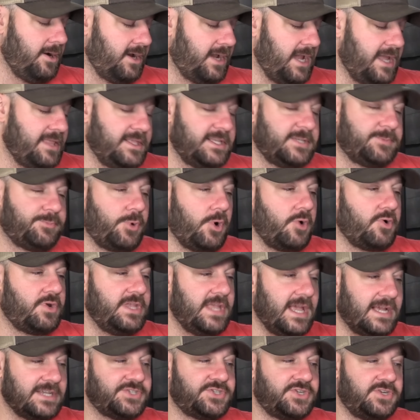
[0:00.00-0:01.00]
Again, this broke
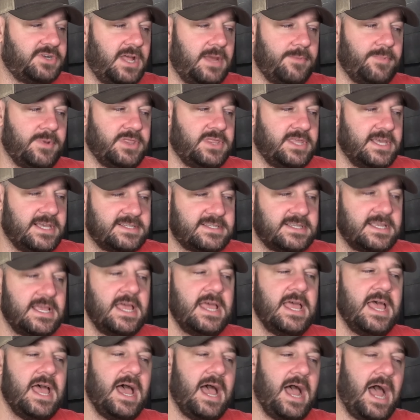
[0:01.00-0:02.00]
yesterday, but this,
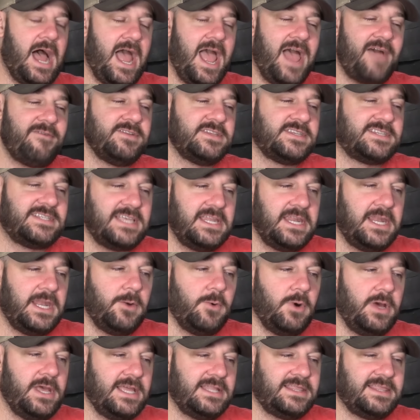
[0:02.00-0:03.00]
I haven't seen
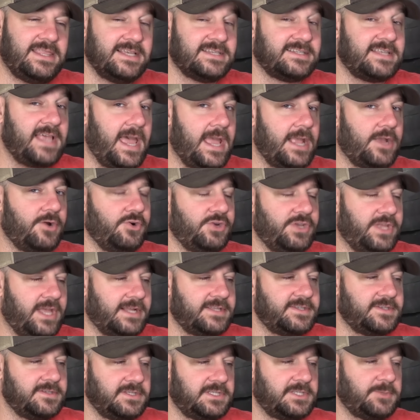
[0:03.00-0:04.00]
anyone hit this angle
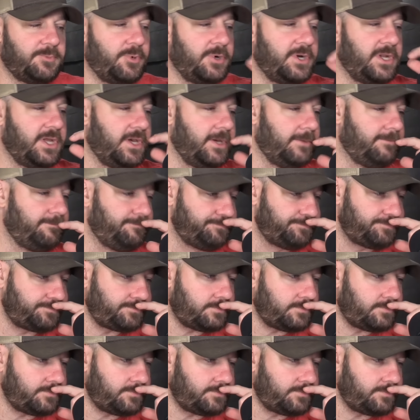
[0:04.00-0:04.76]
yet, so this is pretty good.